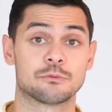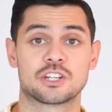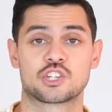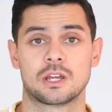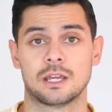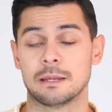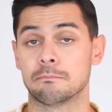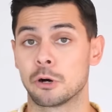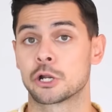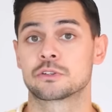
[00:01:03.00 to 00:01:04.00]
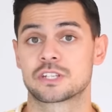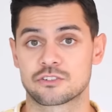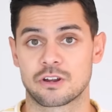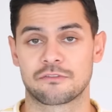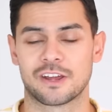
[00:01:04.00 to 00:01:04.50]
rich in
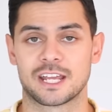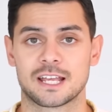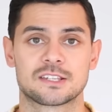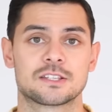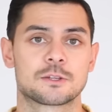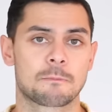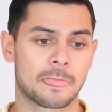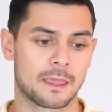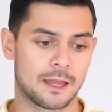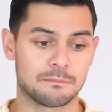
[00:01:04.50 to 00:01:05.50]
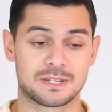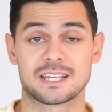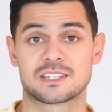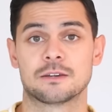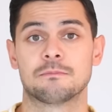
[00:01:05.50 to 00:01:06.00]
monounsaturated fatty acids,
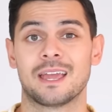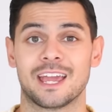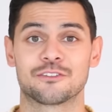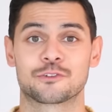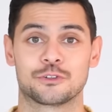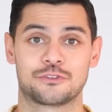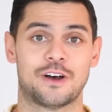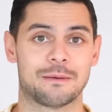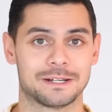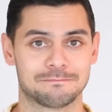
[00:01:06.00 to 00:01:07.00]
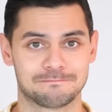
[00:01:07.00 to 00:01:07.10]
potassium, and of course fiber.